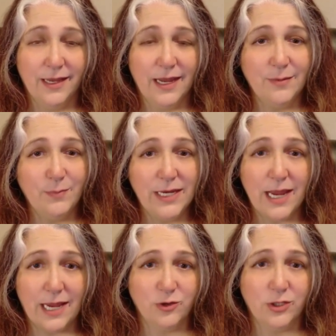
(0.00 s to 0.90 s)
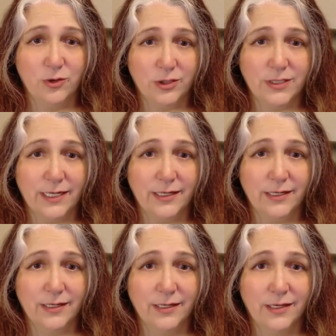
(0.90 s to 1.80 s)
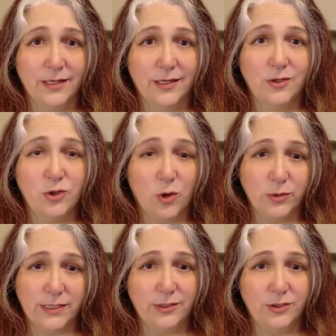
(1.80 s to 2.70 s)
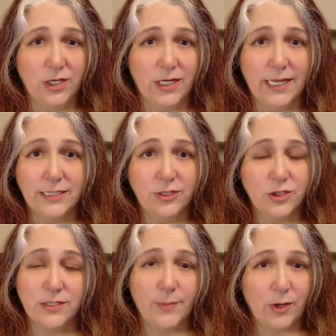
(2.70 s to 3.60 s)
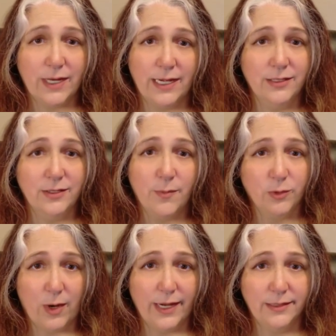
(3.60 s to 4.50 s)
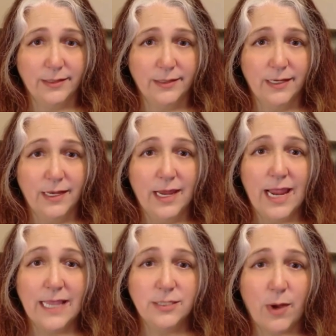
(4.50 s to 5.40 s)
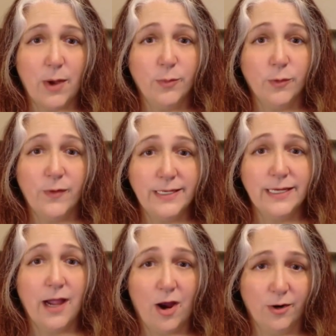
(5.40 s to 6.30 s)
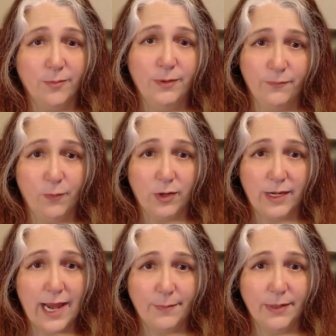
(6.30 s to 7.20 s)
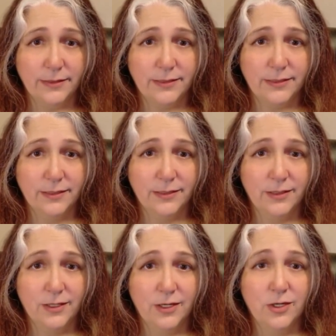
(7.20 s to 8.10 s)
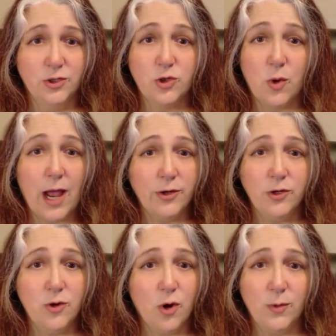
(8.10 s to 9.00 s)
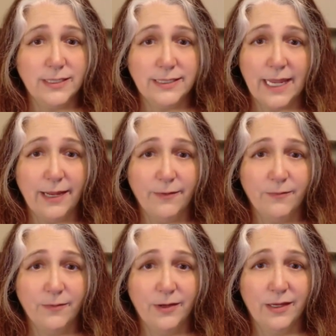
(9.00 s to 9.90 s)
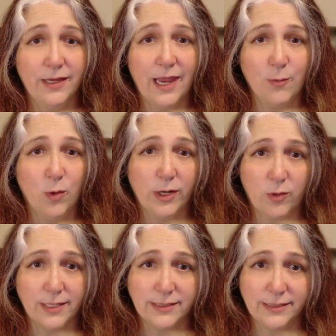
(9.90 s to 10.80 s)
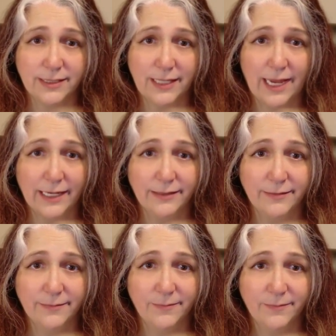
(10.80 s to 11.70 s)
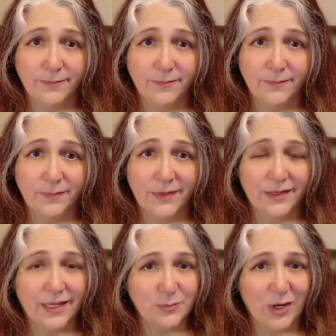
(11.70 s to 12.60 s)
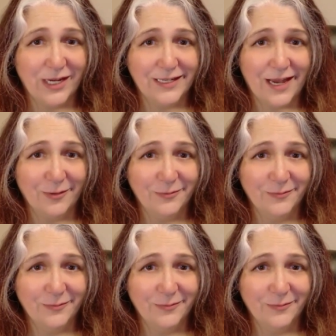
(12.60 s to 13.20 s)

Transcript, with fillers: In pediatric nursing, dosage isn't just about getting the number right, it's about preventing harm before it happens. So, how do you know what's safe and what crosses the line? Let's break it down.